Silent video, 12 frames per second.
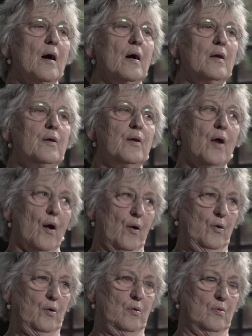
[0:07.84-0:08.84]
No.
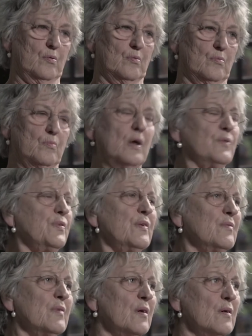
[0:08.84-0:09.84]
Well,
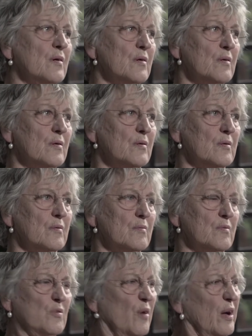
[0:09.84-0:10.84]

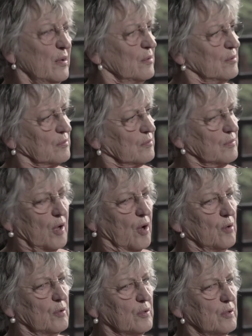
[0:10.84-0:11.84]
do I? No,
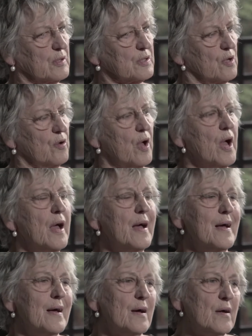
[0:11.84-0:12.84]
I don't
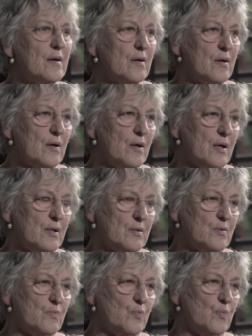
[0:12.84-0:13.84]
think
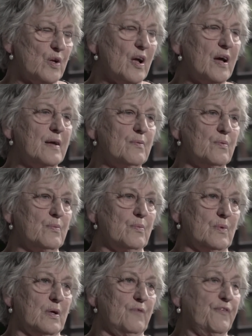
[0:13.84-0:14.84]
so.
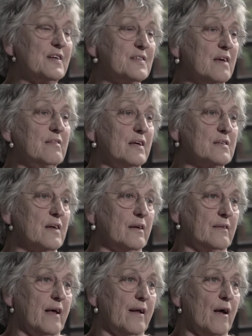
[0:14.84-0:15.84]
If I say things like
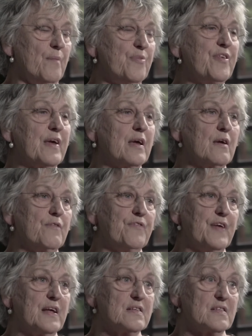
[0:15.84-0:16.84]
that, I'm thinking of
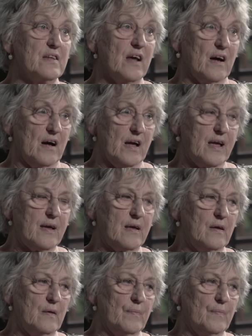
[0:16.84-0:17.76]
things like